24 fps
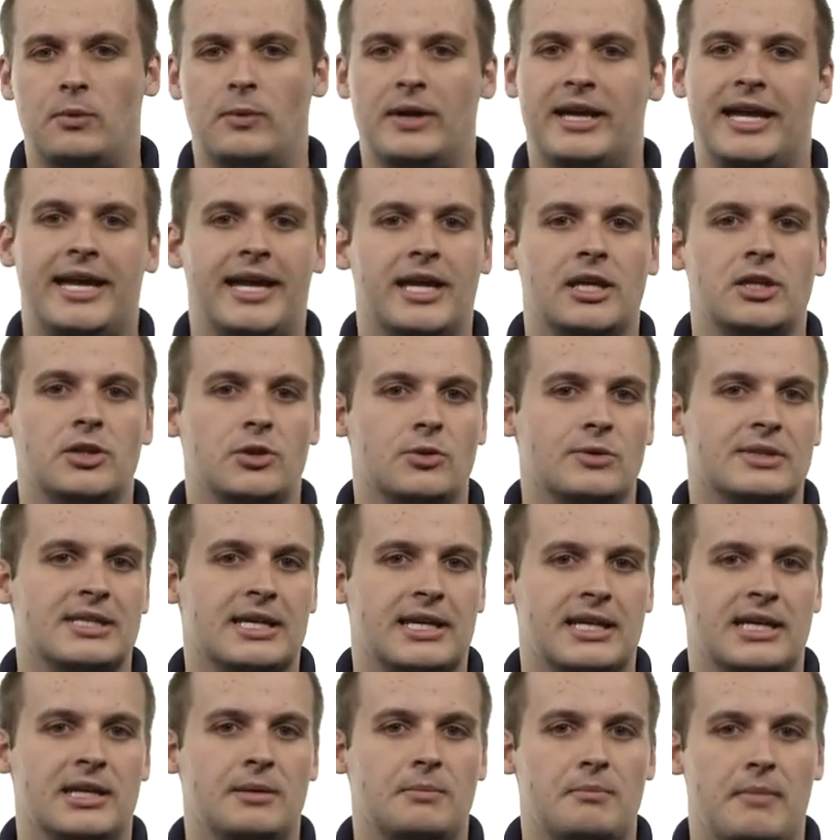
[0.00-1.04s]
We can't use
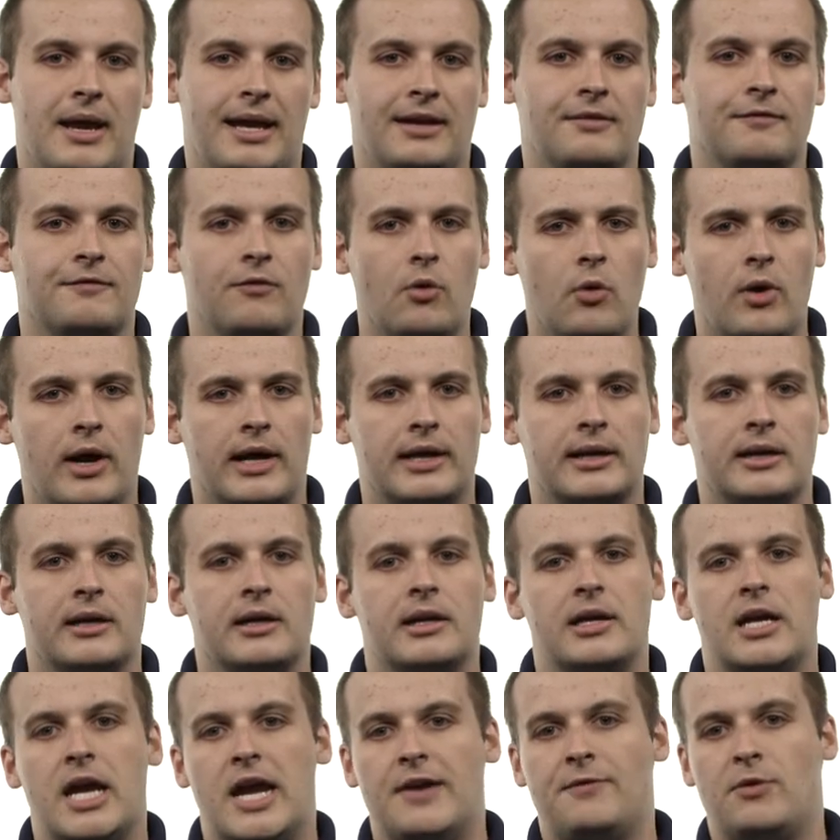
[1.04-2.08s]
int main void
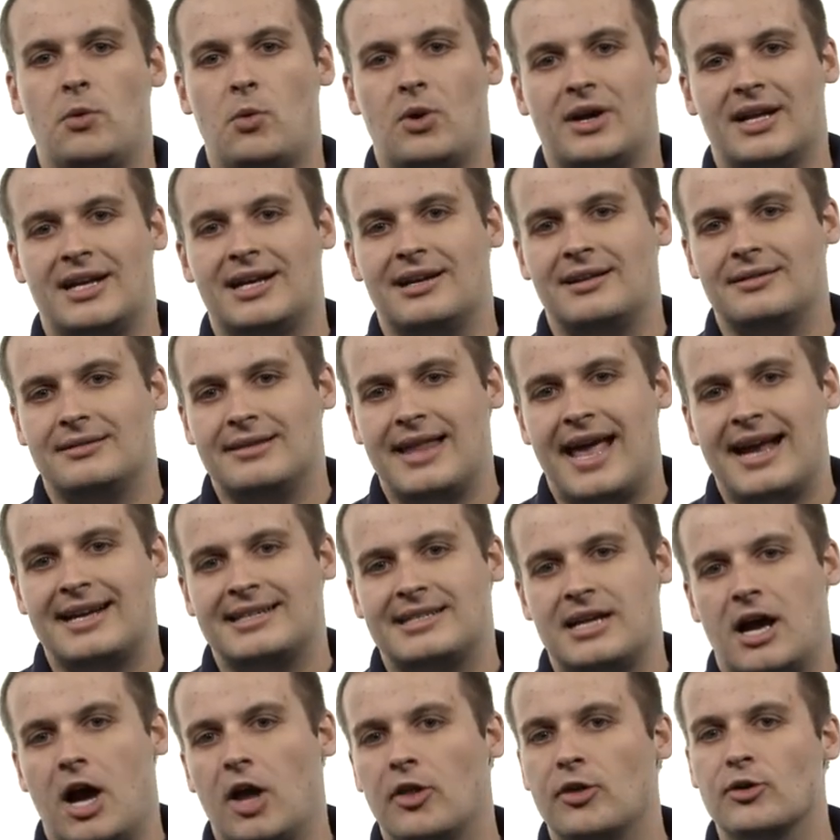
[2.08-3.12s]
if we want to
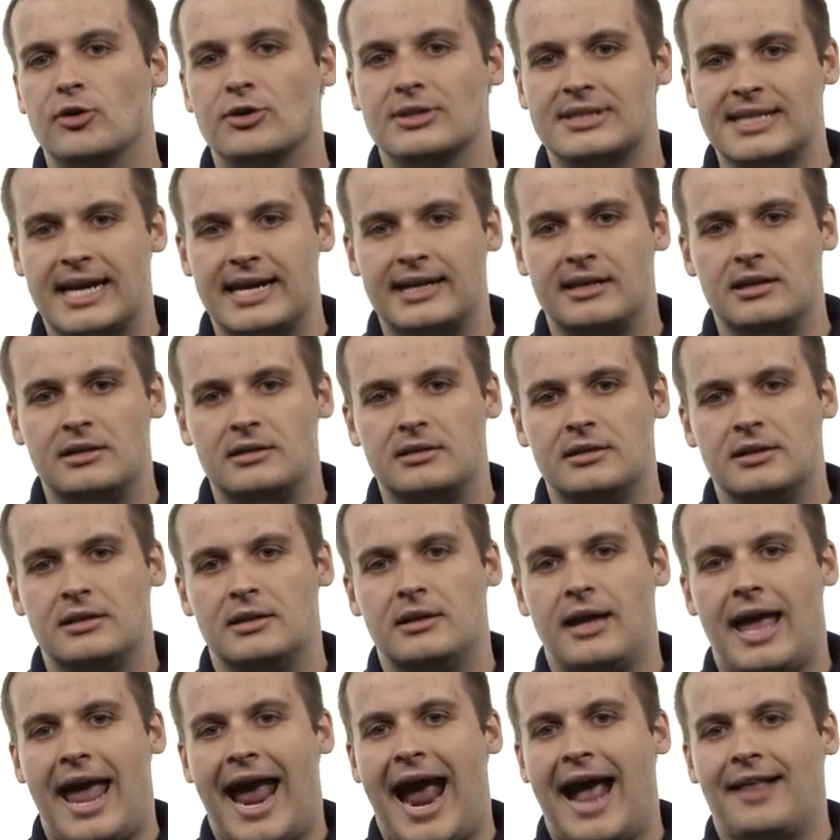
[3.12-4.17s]
collect other data
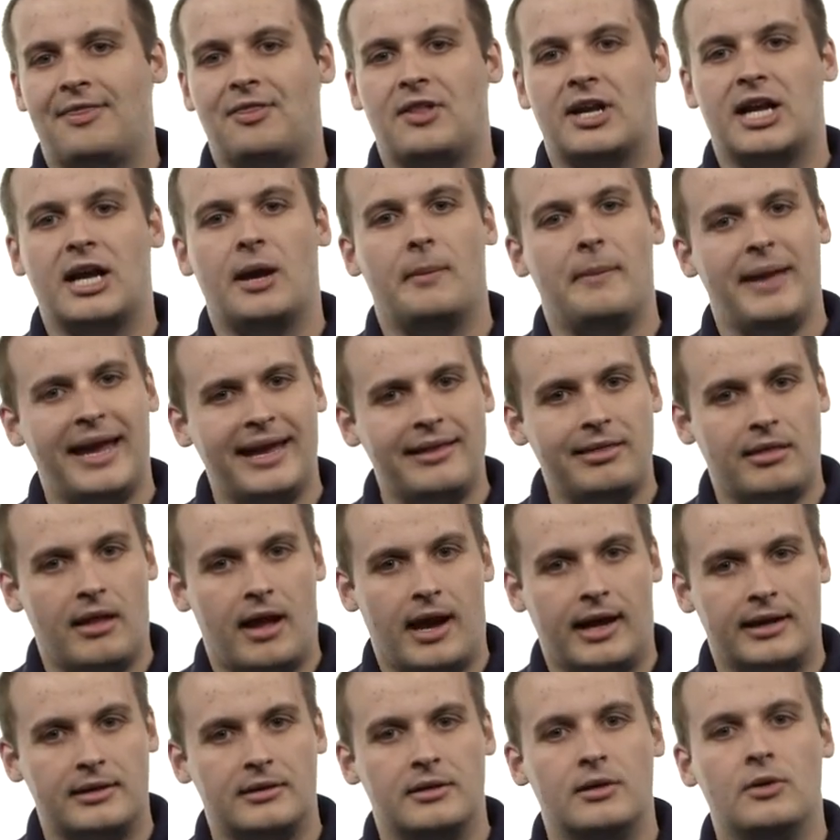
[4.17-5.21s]
at the command
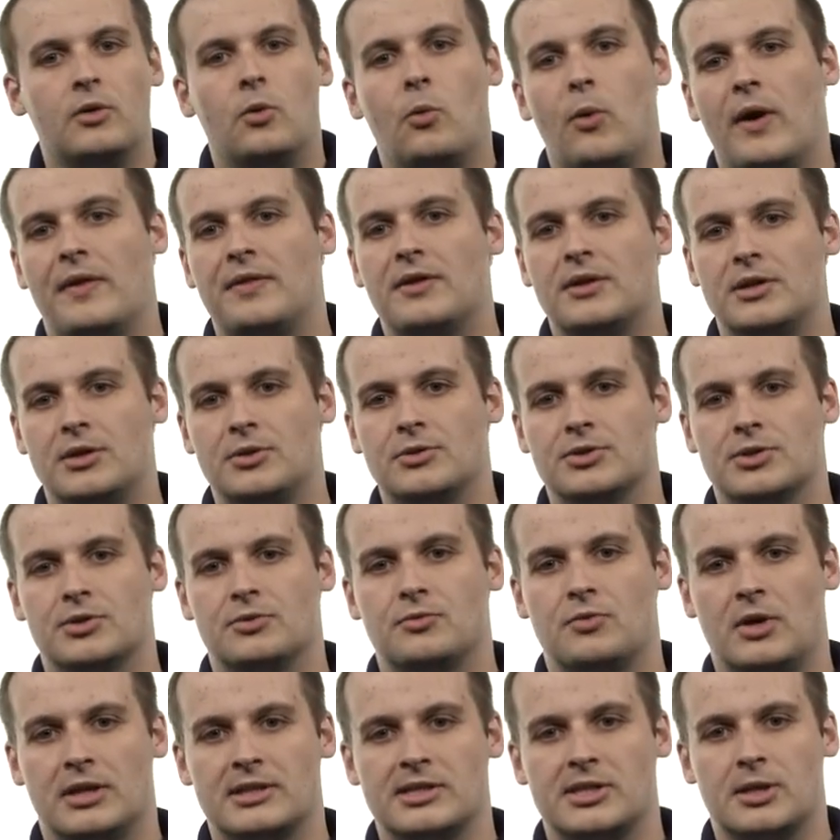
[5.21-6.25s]
line when the user
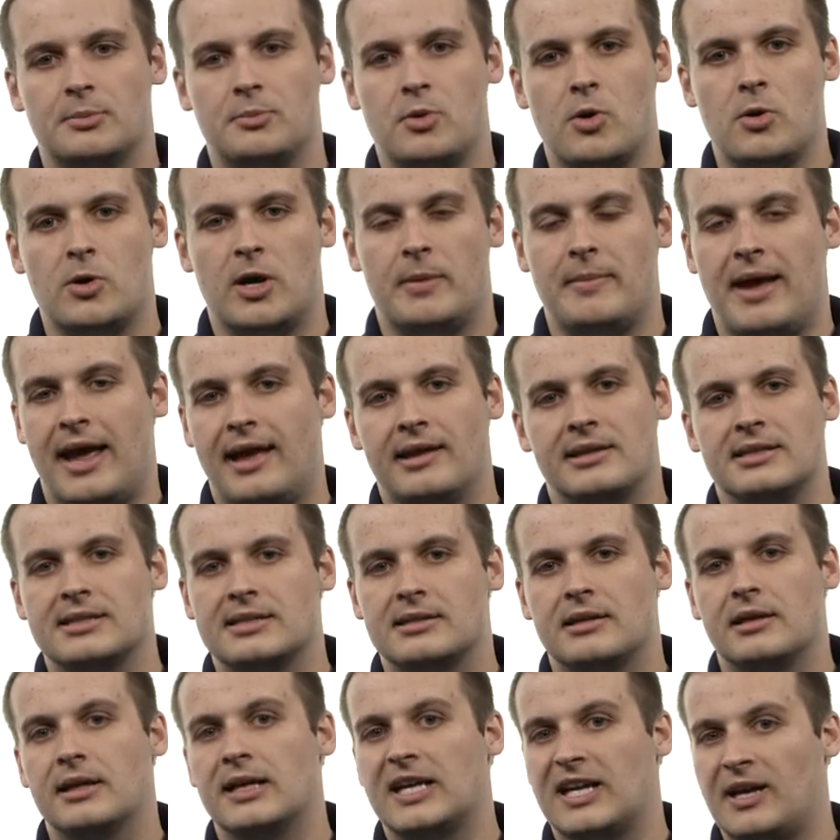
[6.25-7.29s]
runs their program,
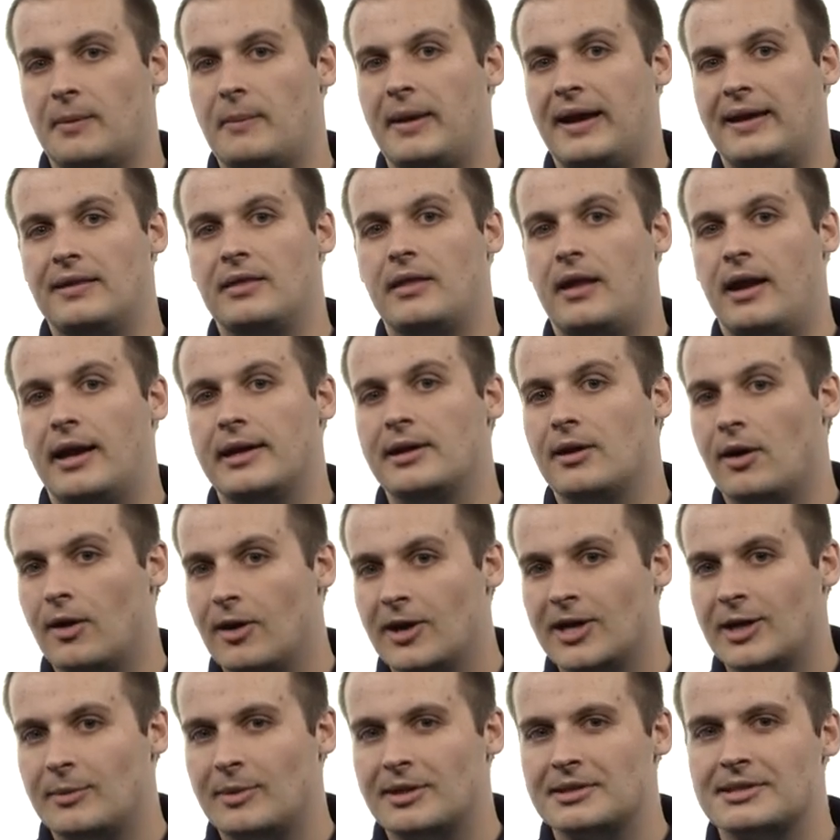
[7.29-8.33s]
hence command line
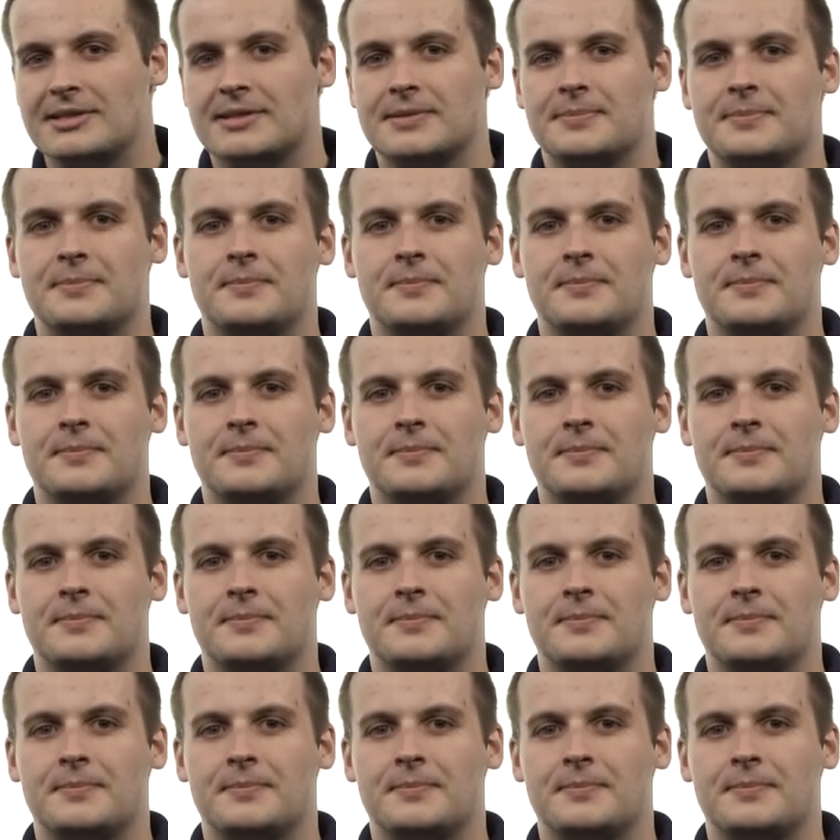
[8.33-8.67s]
arguments.